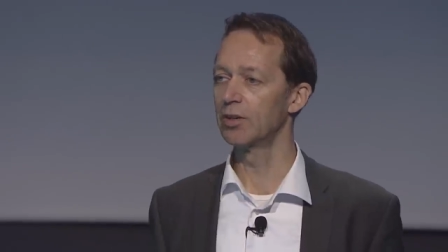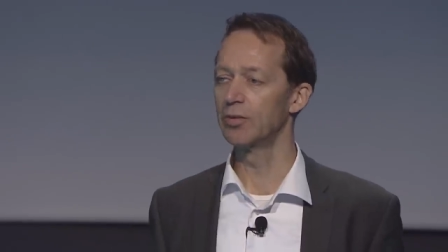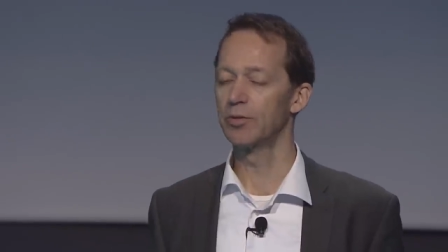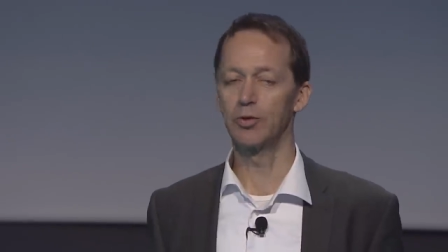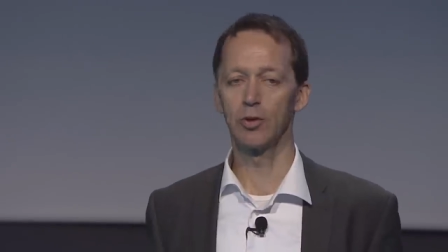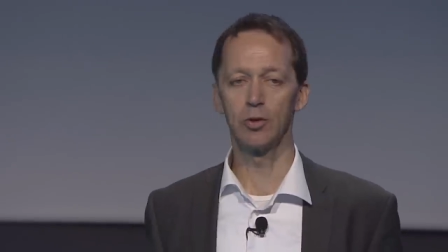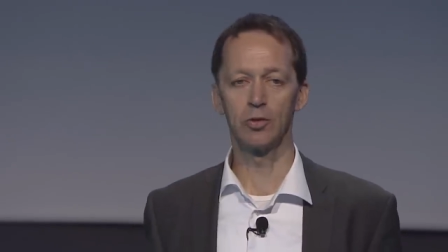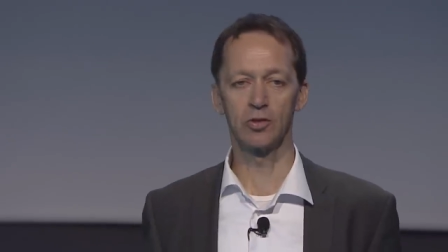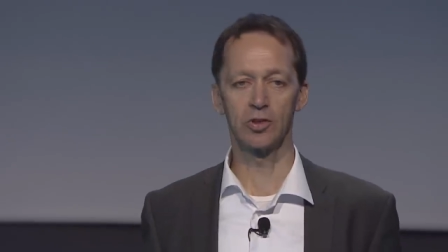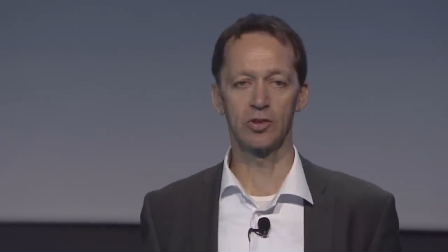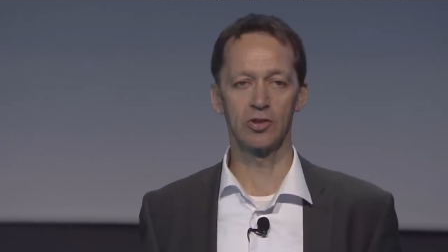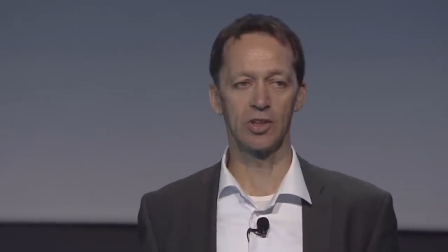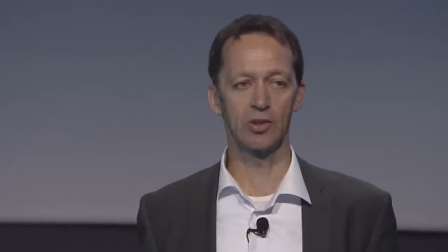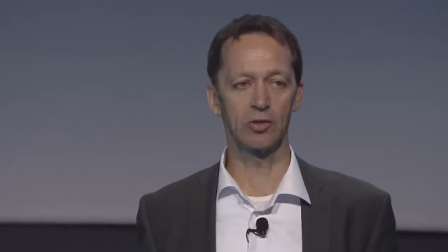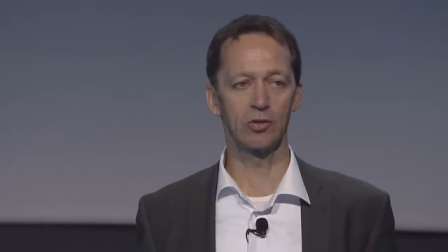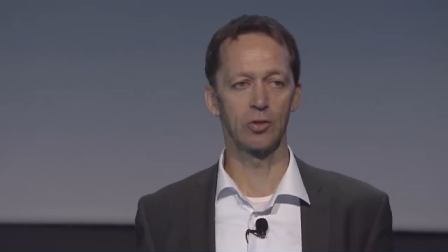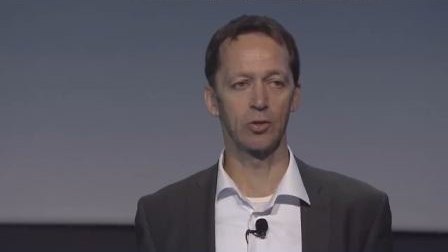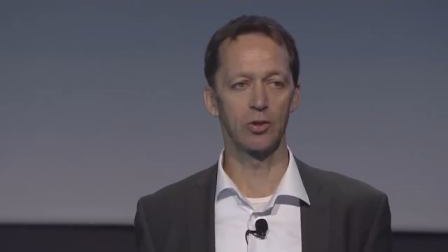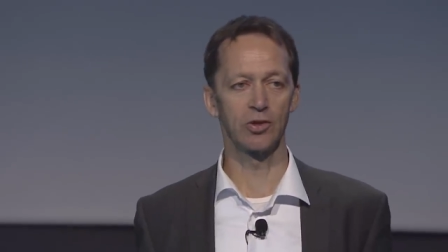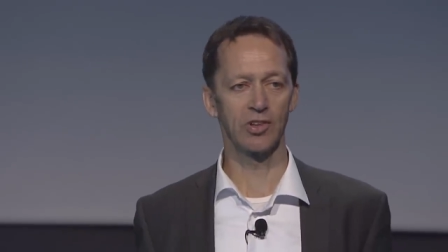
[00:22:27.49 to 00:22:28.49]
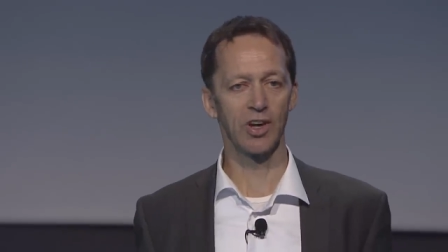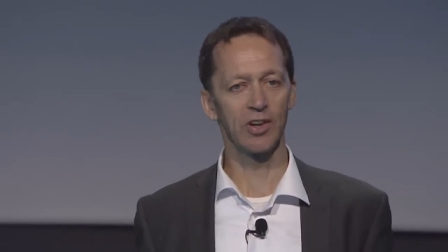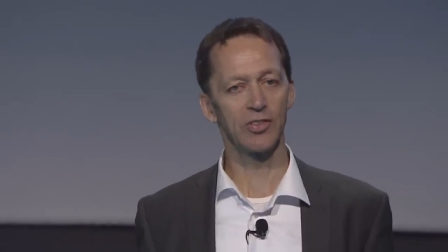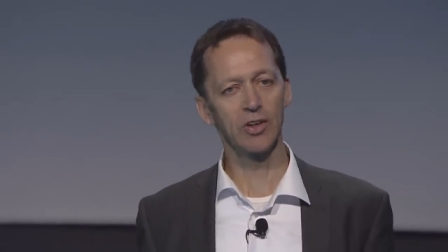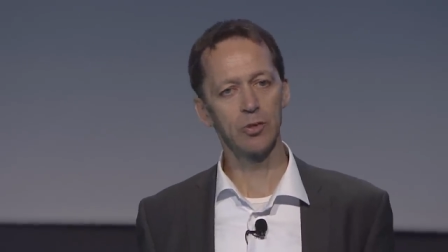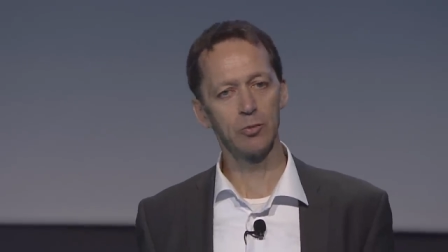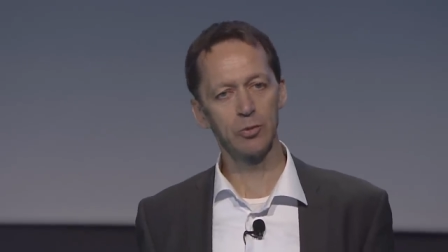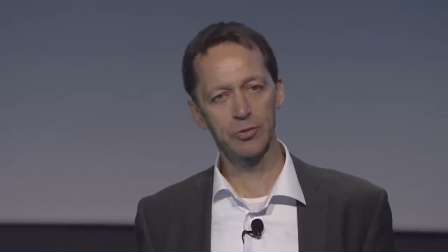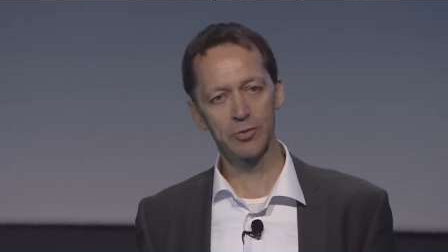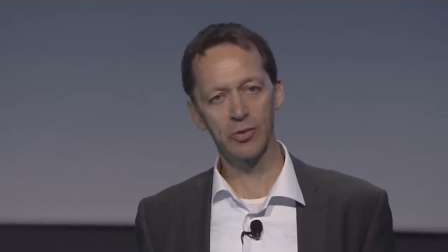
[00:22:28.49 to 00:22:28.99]
Few success stories. I
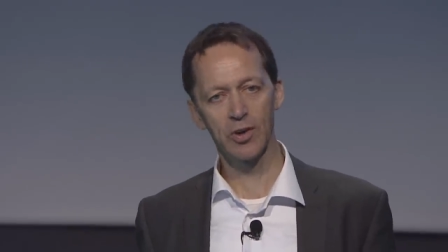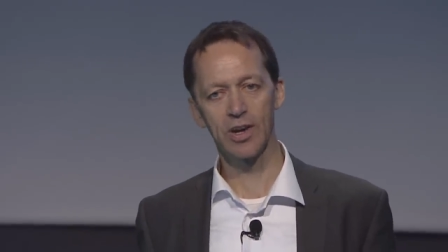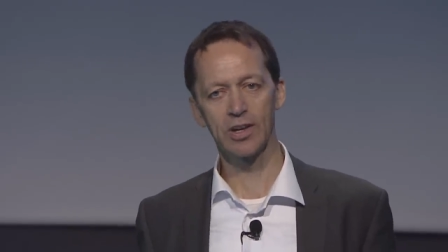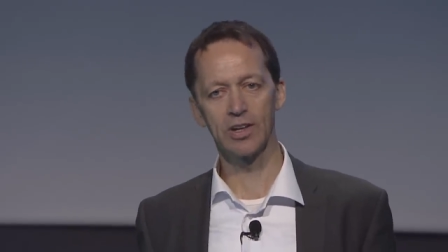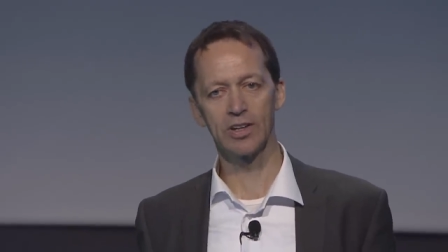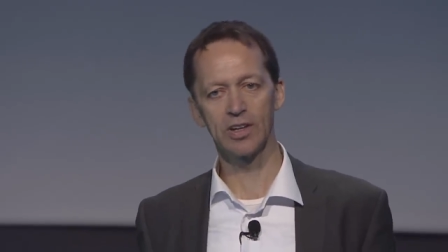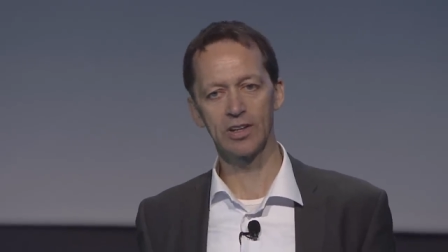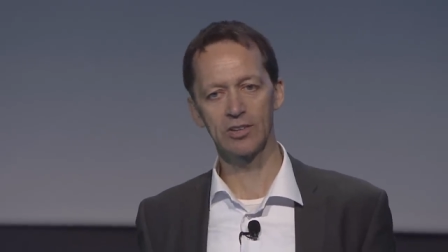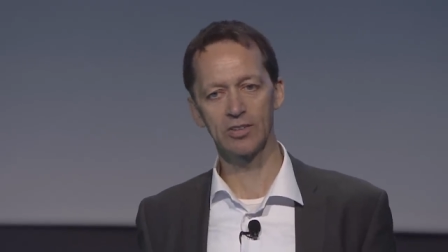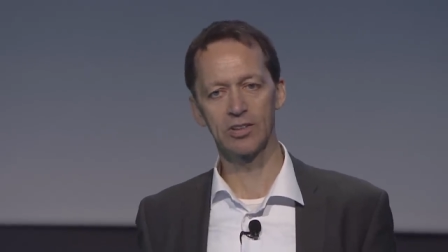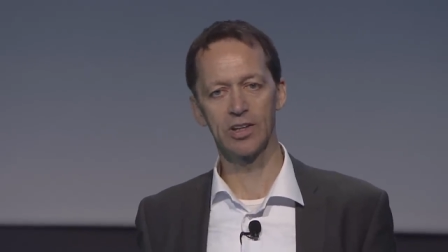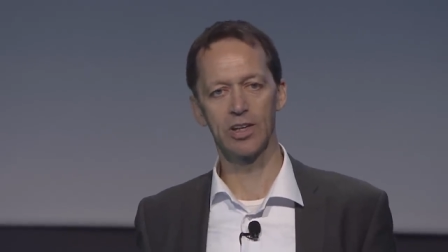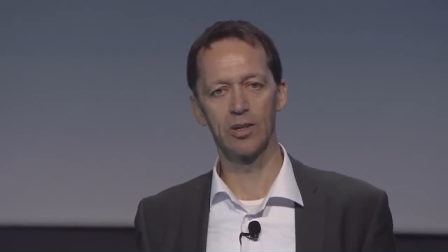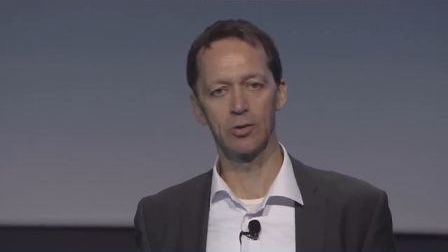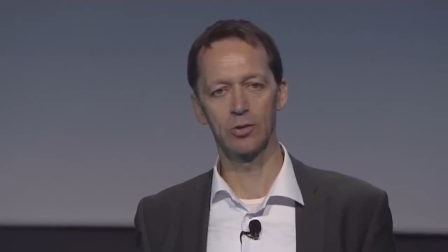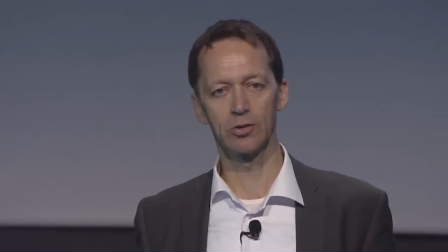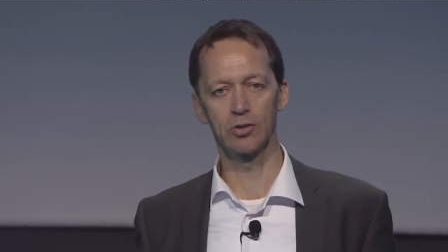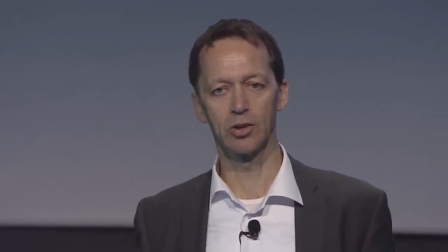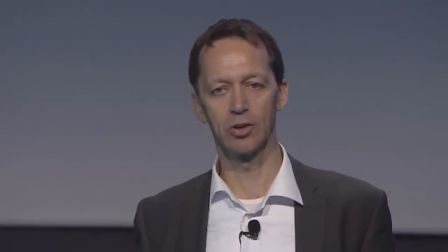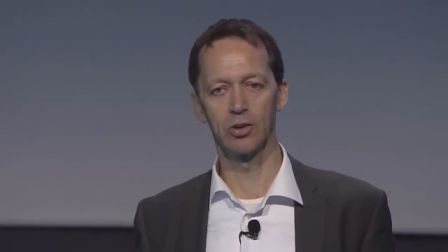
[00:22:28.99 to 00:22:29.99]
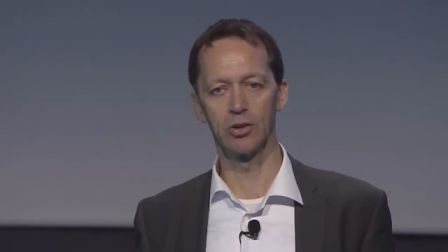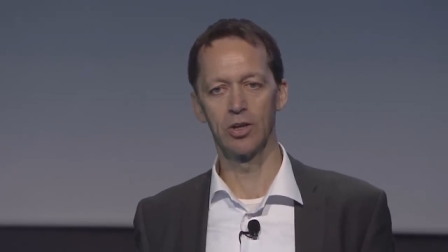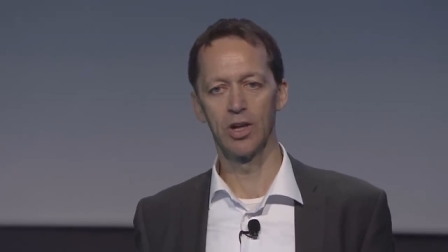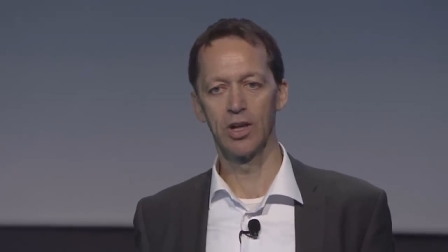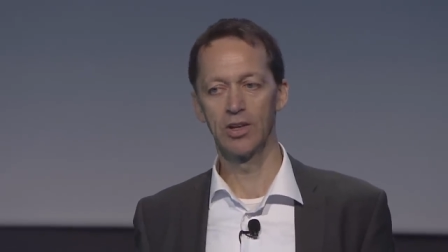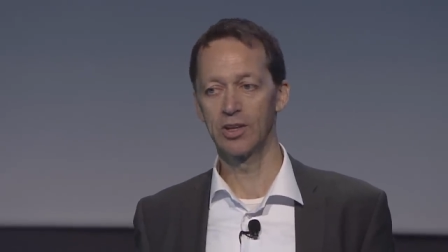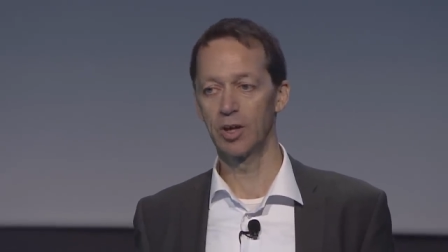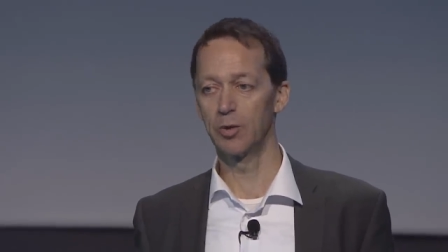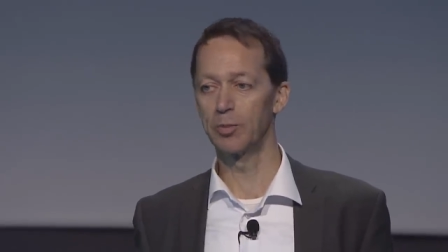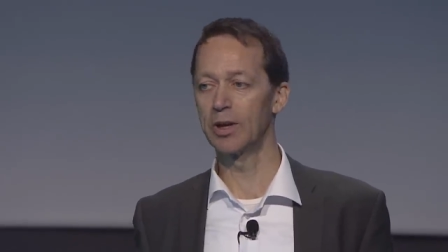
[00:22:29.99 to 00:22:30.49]
think we'll find in the next year or two,
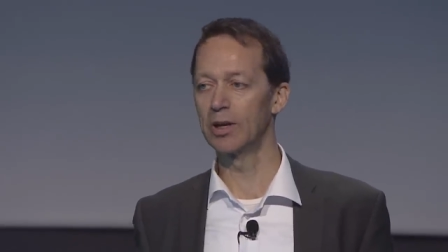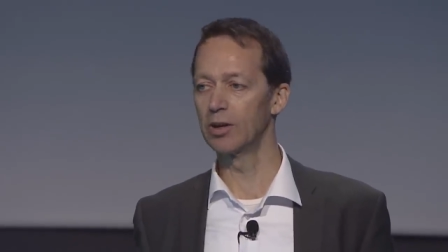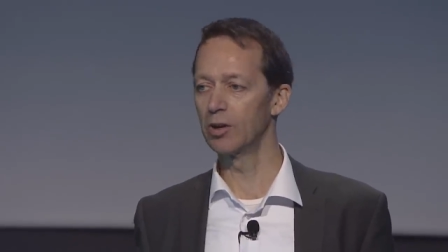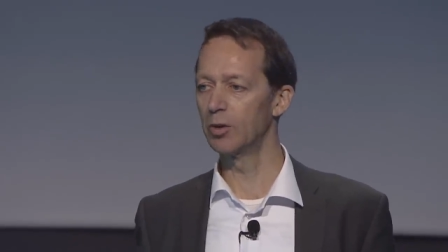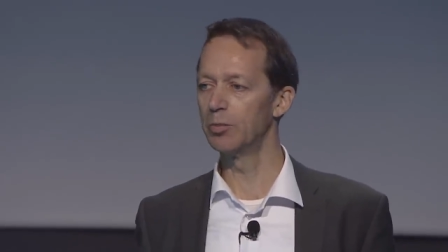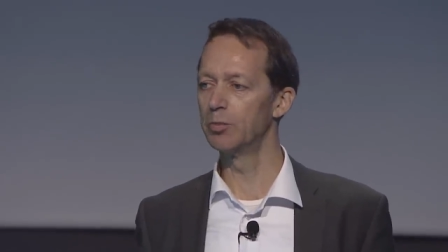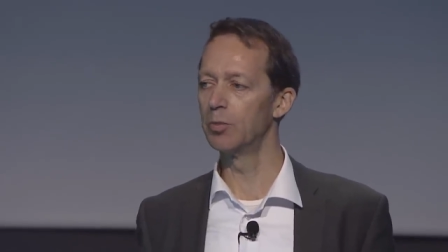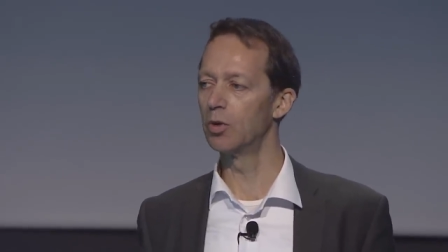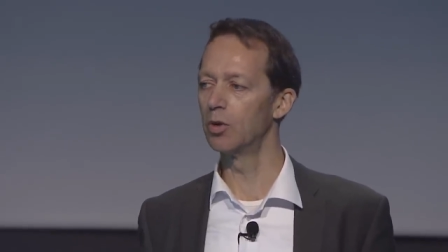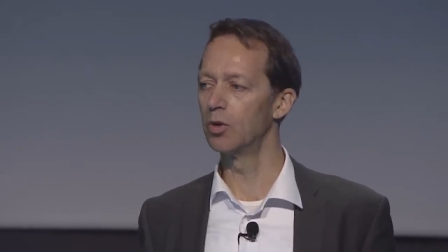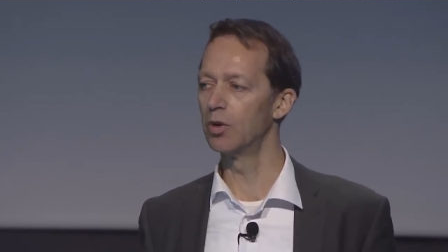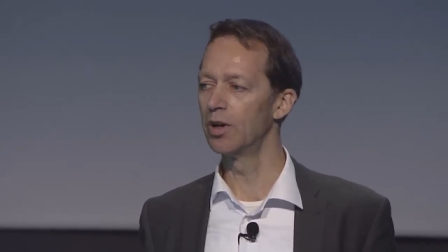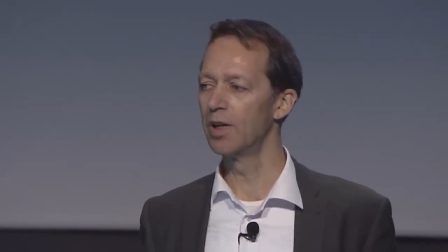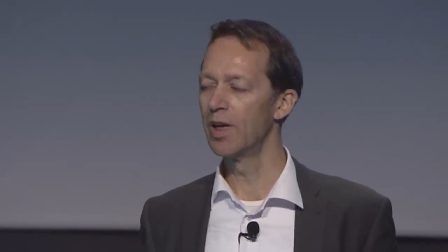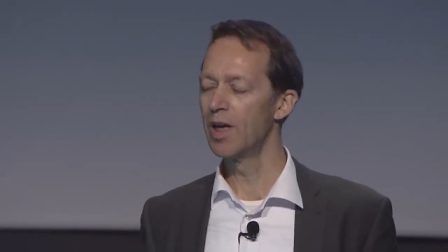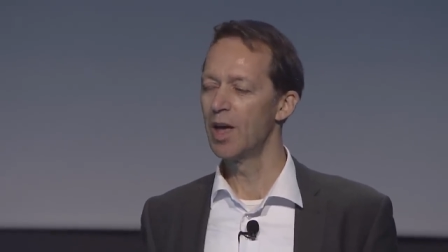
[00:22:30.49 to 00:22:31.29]
there'll be a lot more.